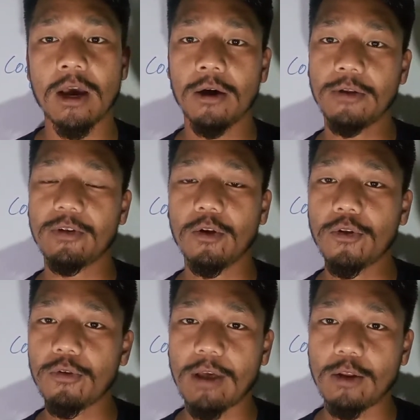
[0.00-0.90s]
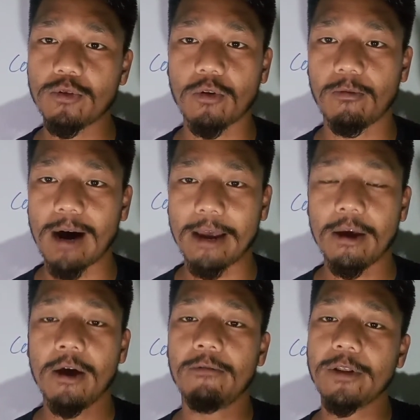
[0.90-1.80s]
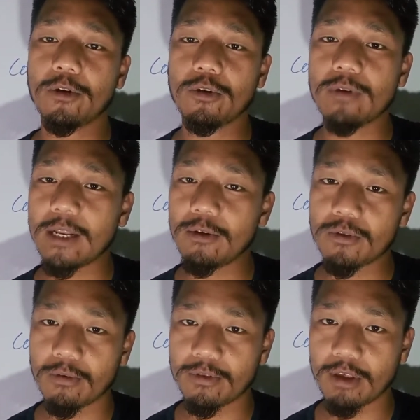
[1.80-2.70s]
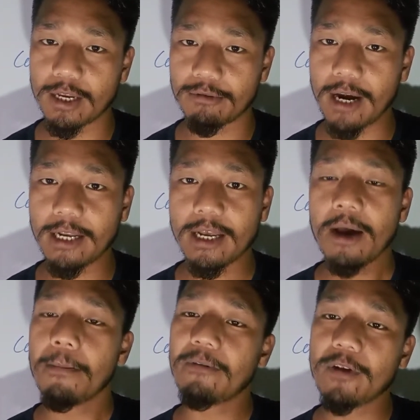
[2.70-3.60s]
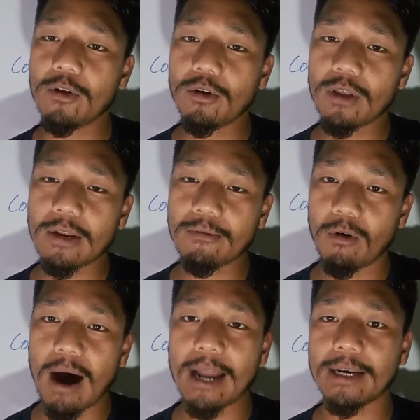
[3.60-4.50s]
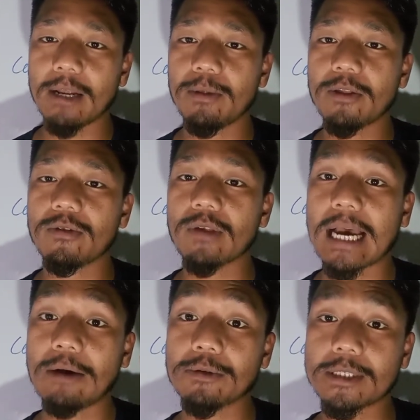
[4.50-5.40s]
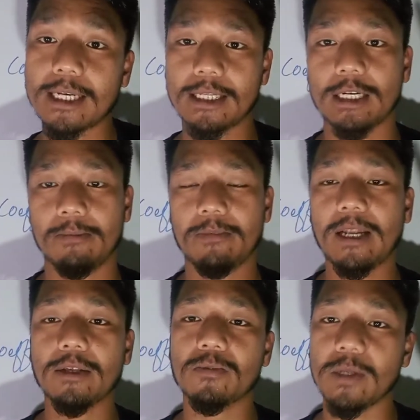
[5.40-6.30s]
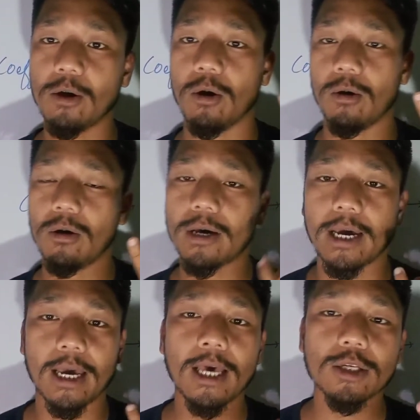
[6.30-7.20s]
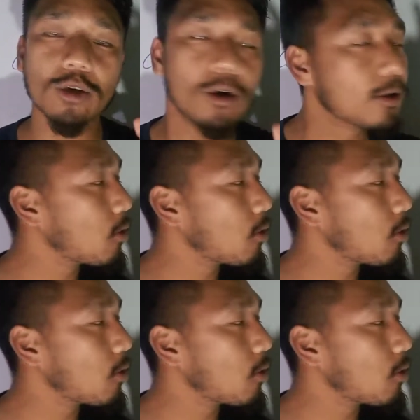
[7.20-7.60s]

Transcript: We don't know the values of y. We don't know values of z, right? But we know that 1, that means is a constant term. That is we know. Okay, so the